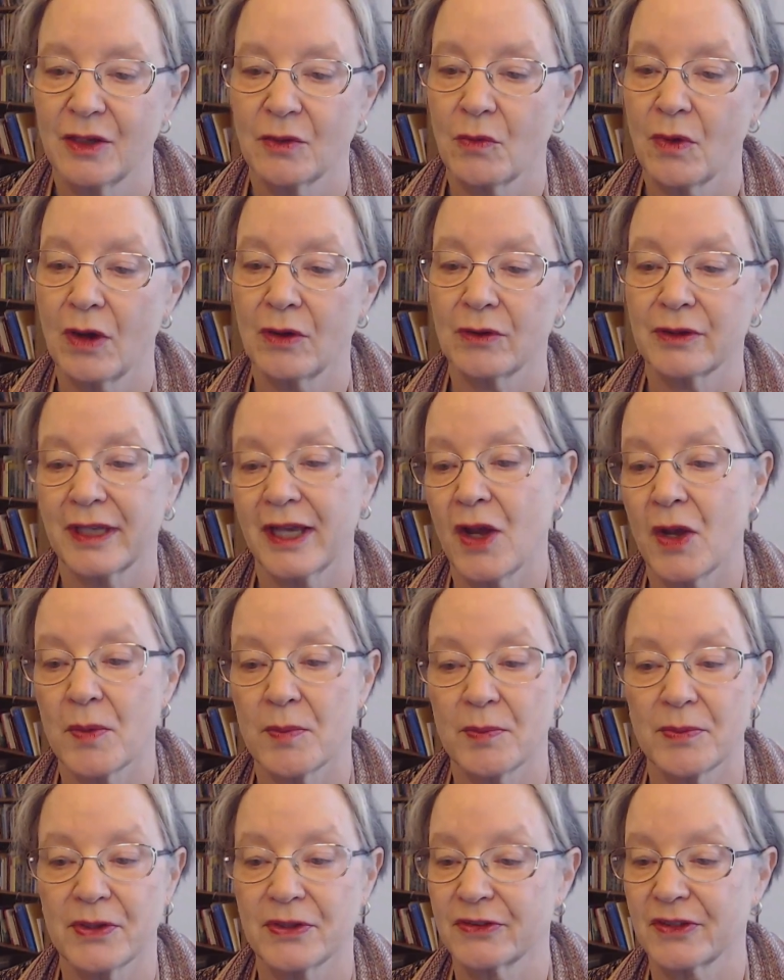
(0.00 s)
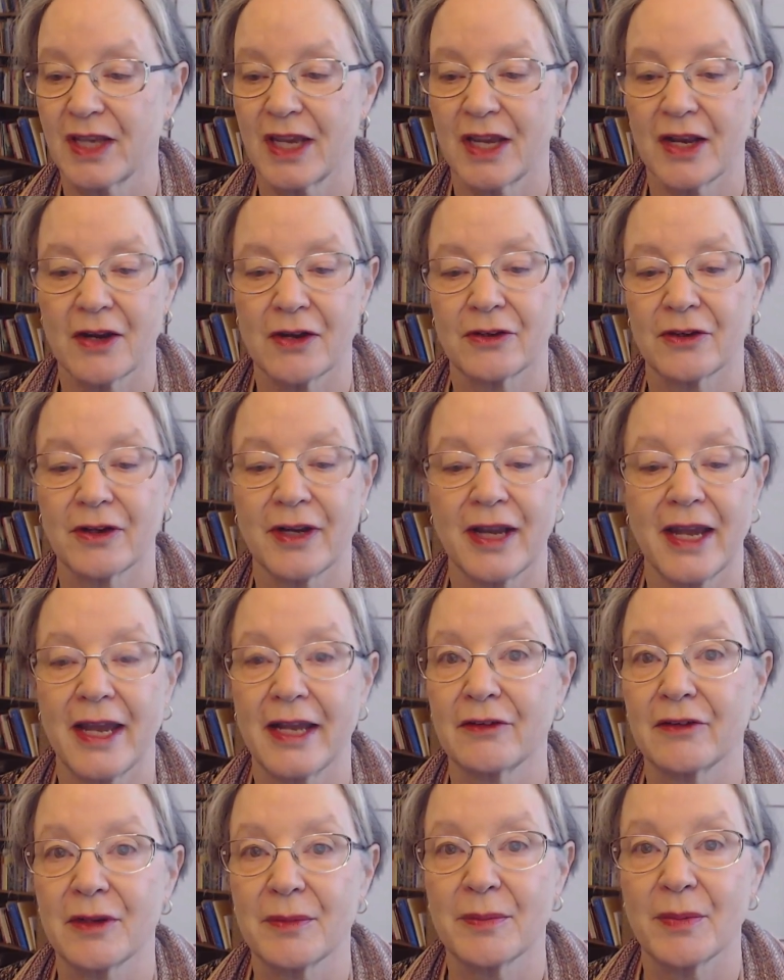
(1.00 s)
won't help the scared or
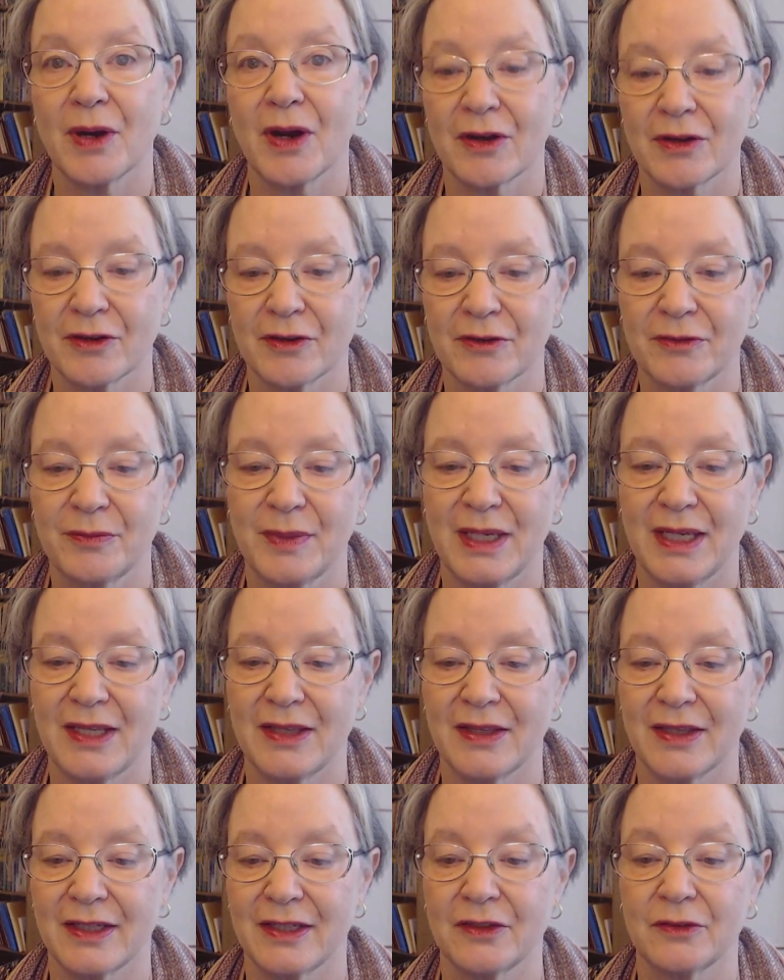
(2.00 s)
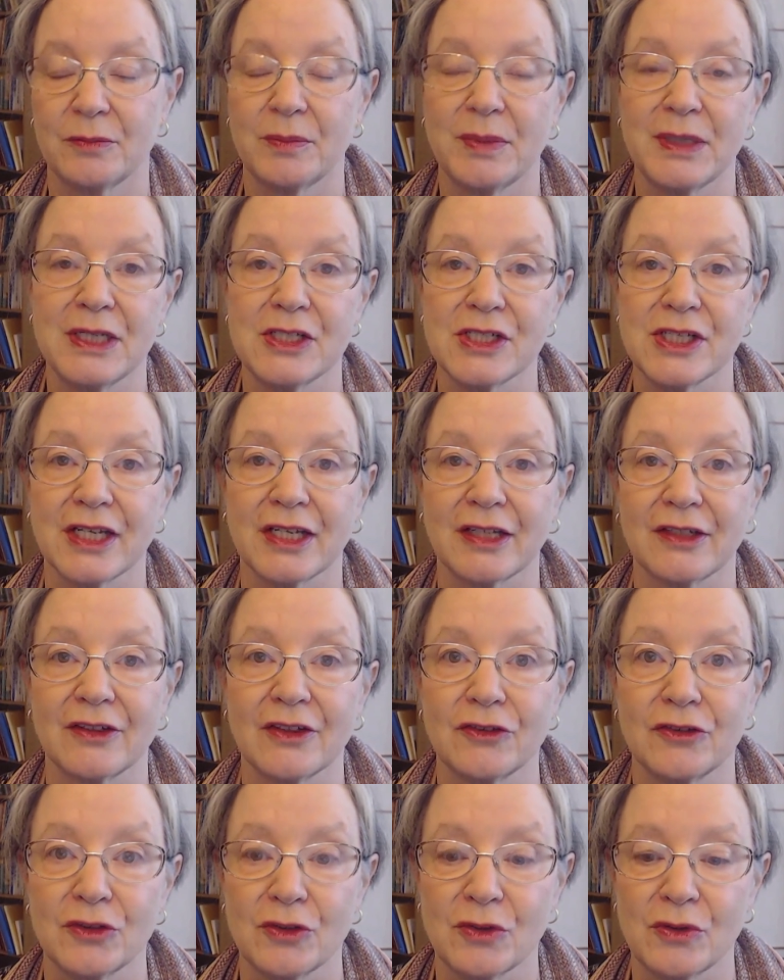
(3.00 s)
angry part of me that is binging to
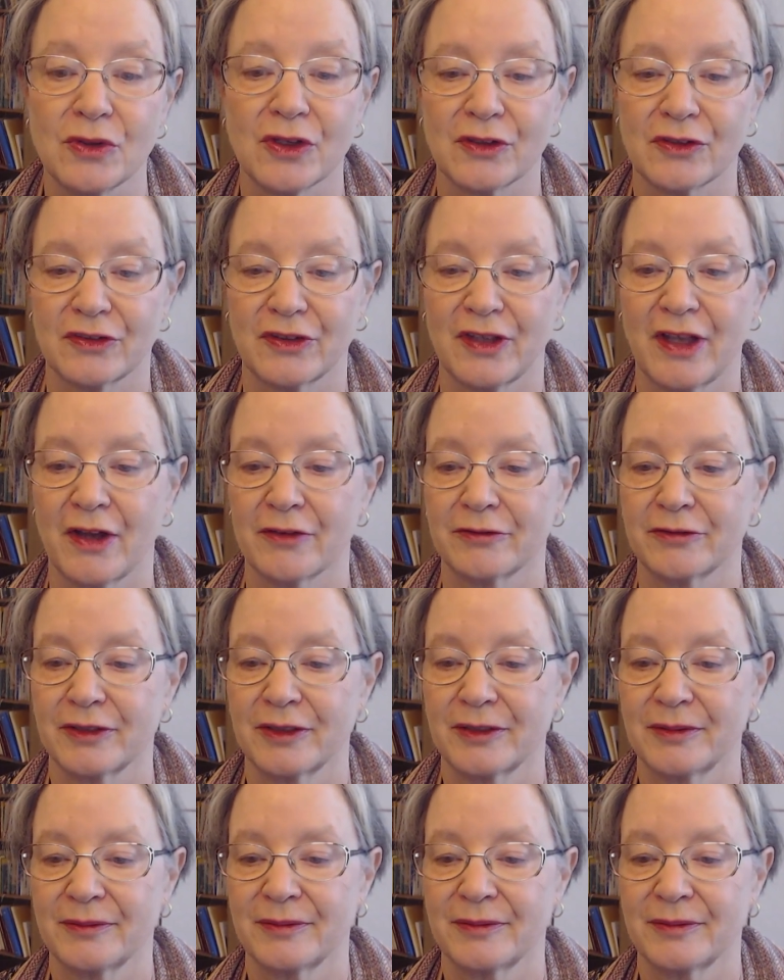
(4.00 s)
soothe herself.